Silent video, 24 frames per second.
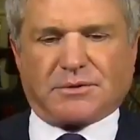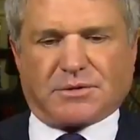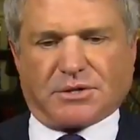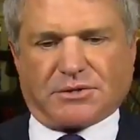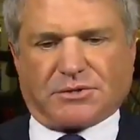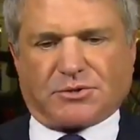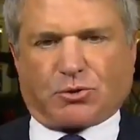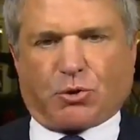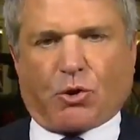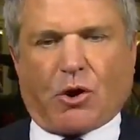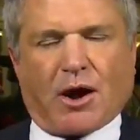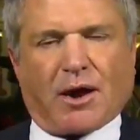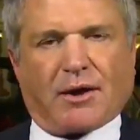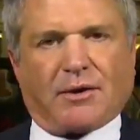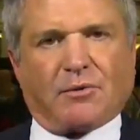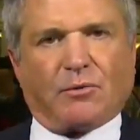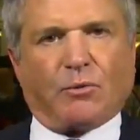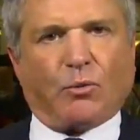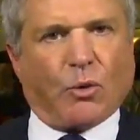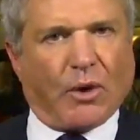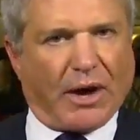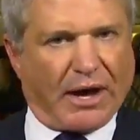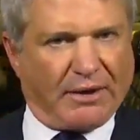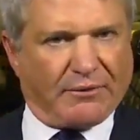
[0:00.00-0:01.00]
to try to
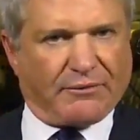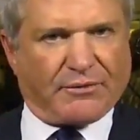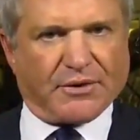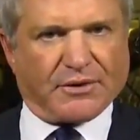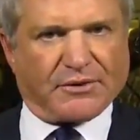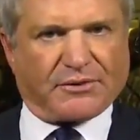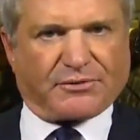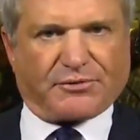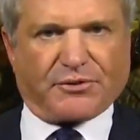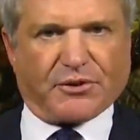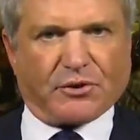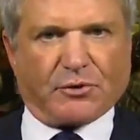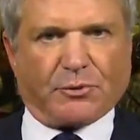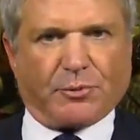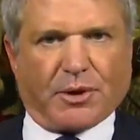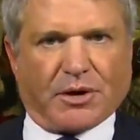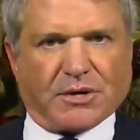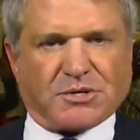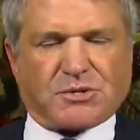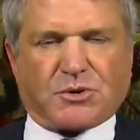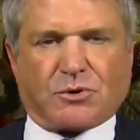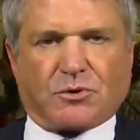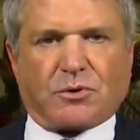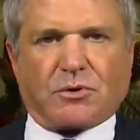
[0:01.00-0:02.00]
waive this
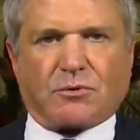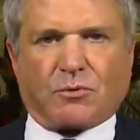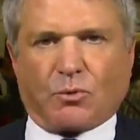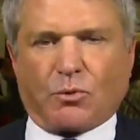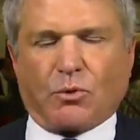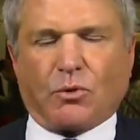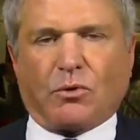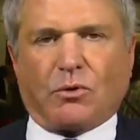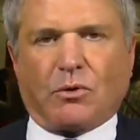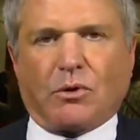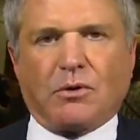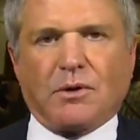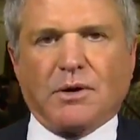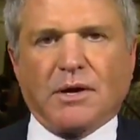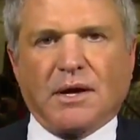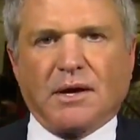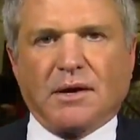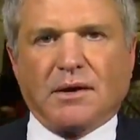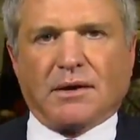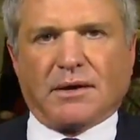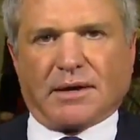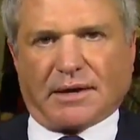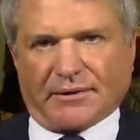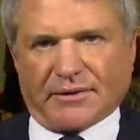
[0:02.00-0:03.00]
filibuster rule
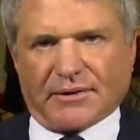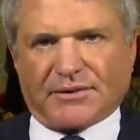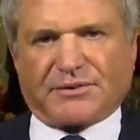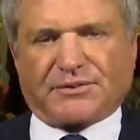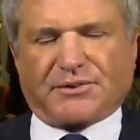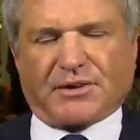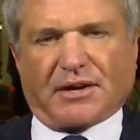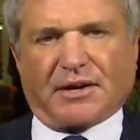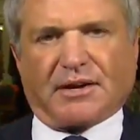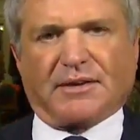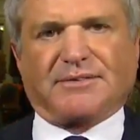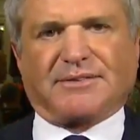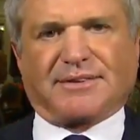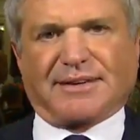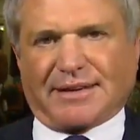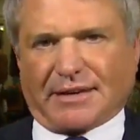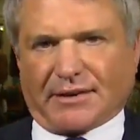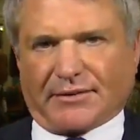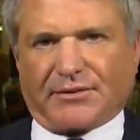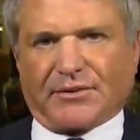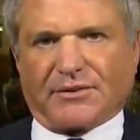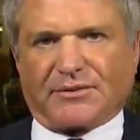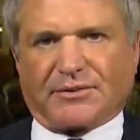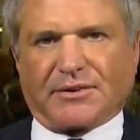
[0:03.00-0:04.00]
in the Senate to
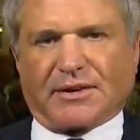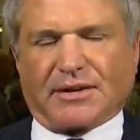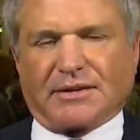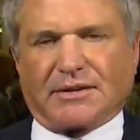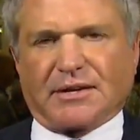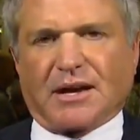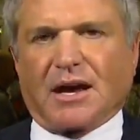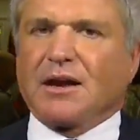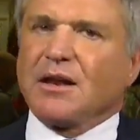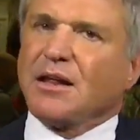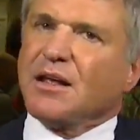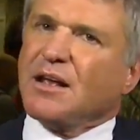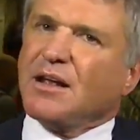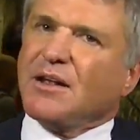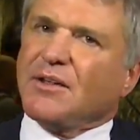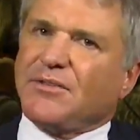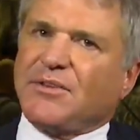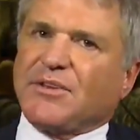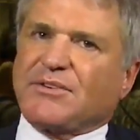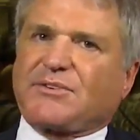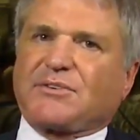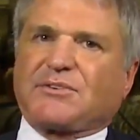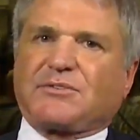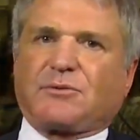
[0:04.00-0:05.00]
get this thing done.
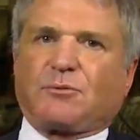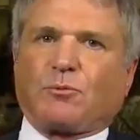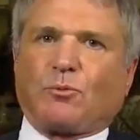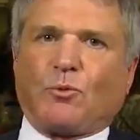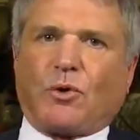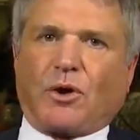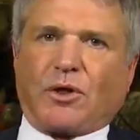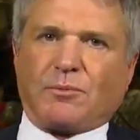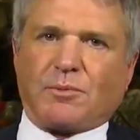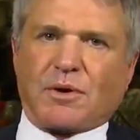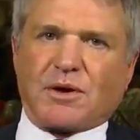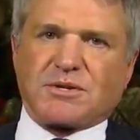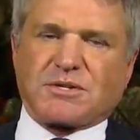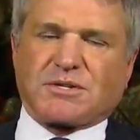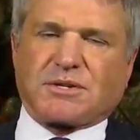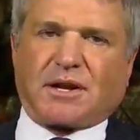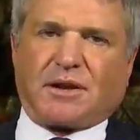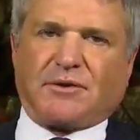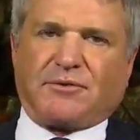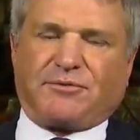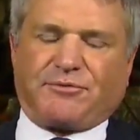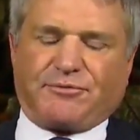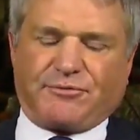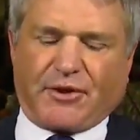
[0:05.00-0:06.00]
This is one of the most
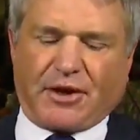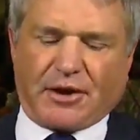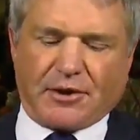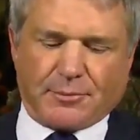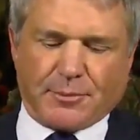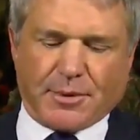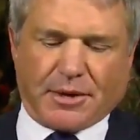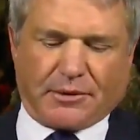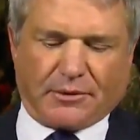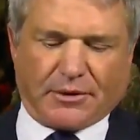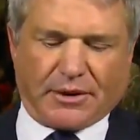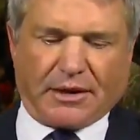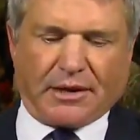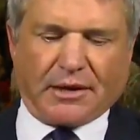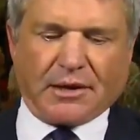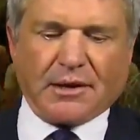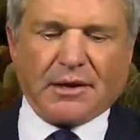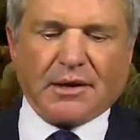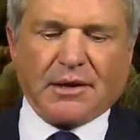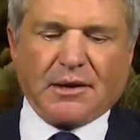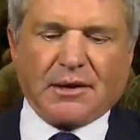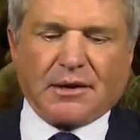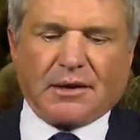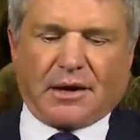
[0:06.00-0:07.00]
fundamentally
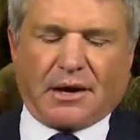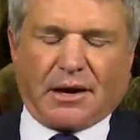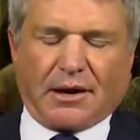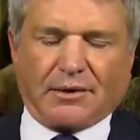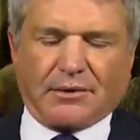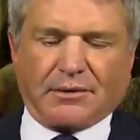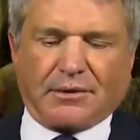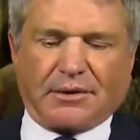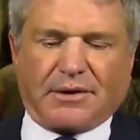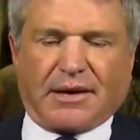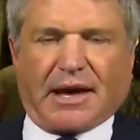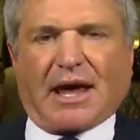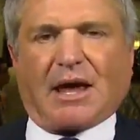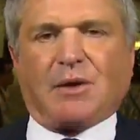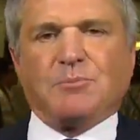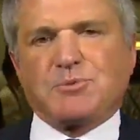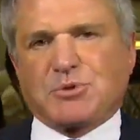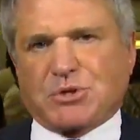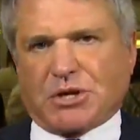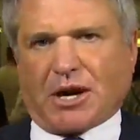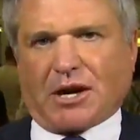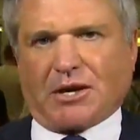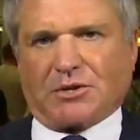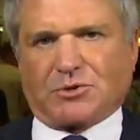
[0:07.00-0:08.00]
game
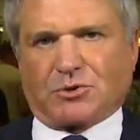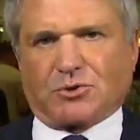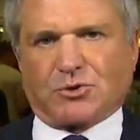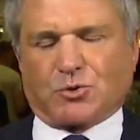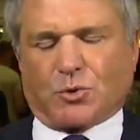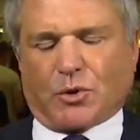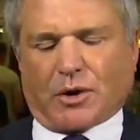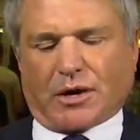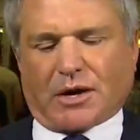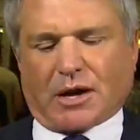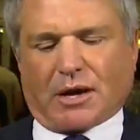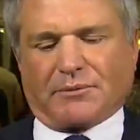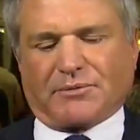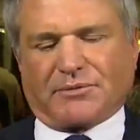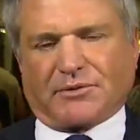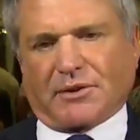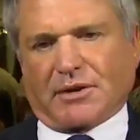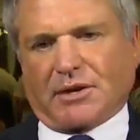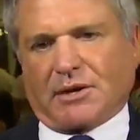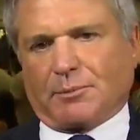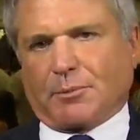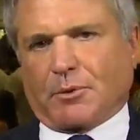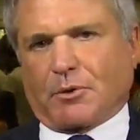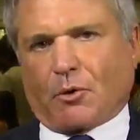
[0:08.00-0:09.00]
changers when it comes to
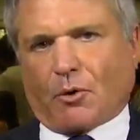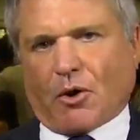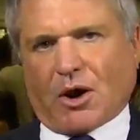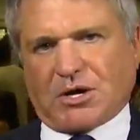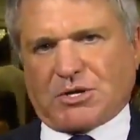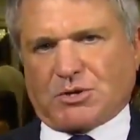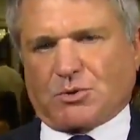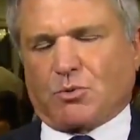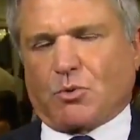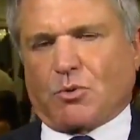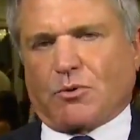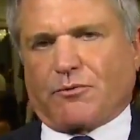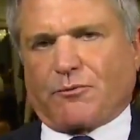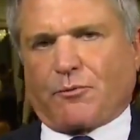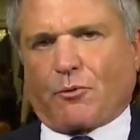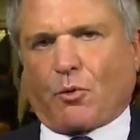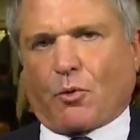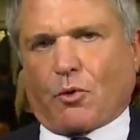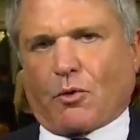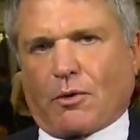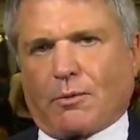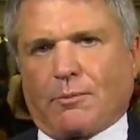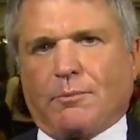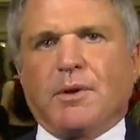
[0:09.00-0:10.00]
immigration
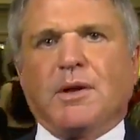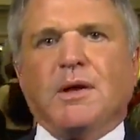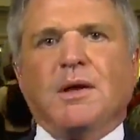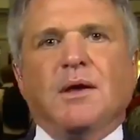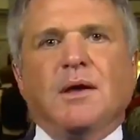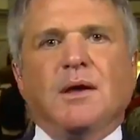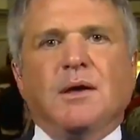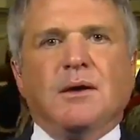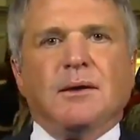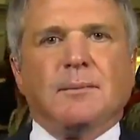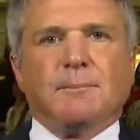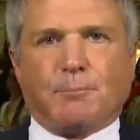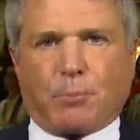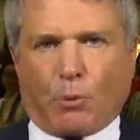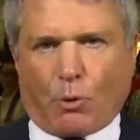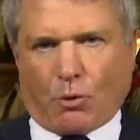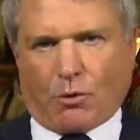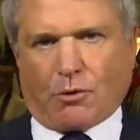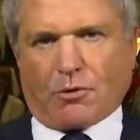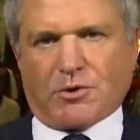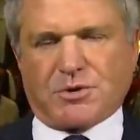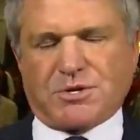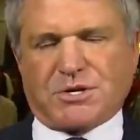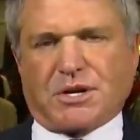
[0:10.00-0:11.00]
reform,
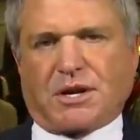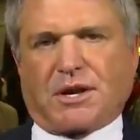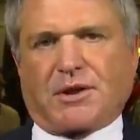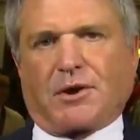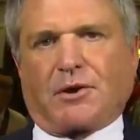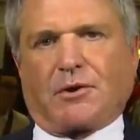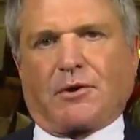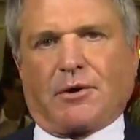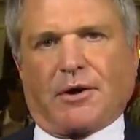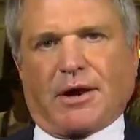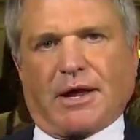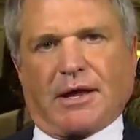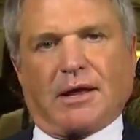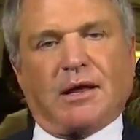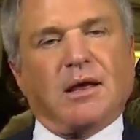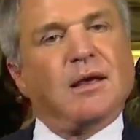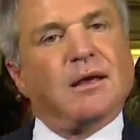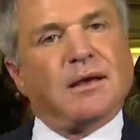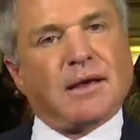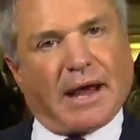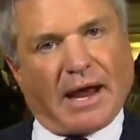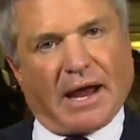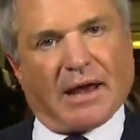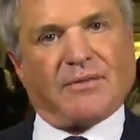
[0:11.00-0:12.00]
border security,
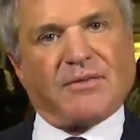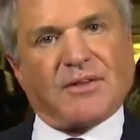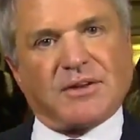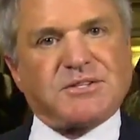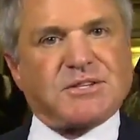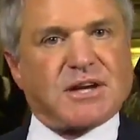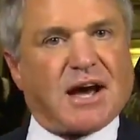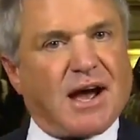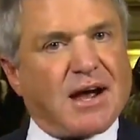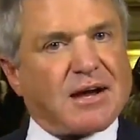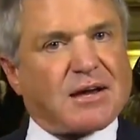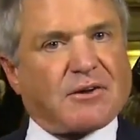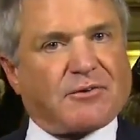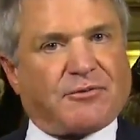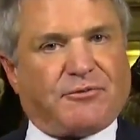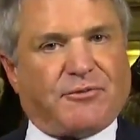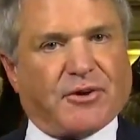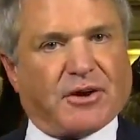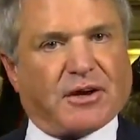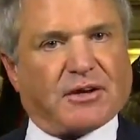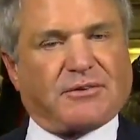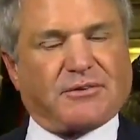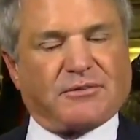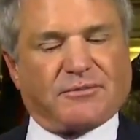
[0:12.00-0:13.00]
and the
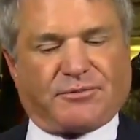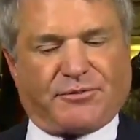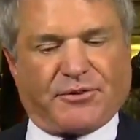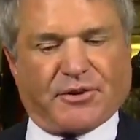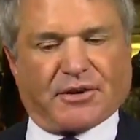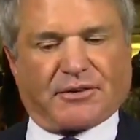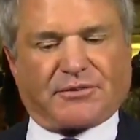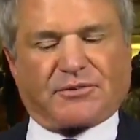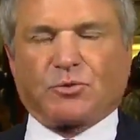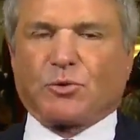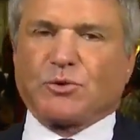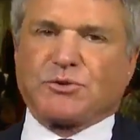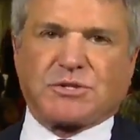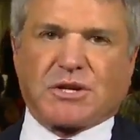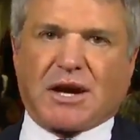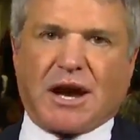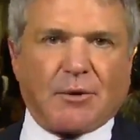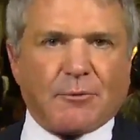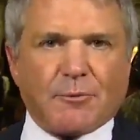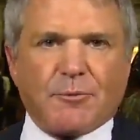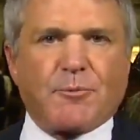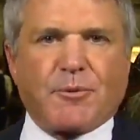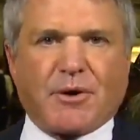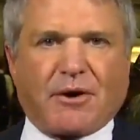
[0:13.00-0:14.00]
DACA fix, which
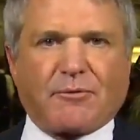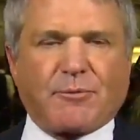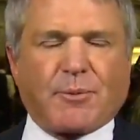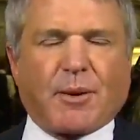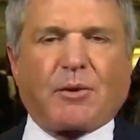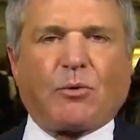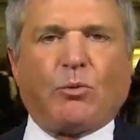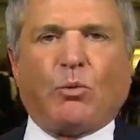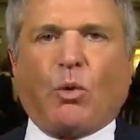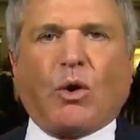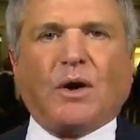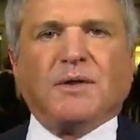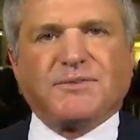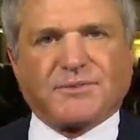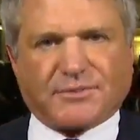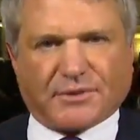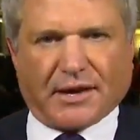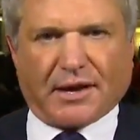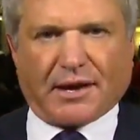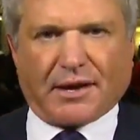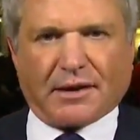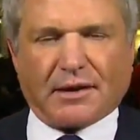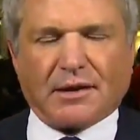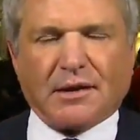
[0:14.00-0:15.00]
everybody wants
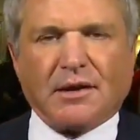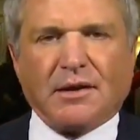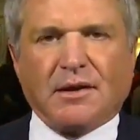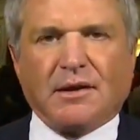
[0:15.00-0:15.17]
that.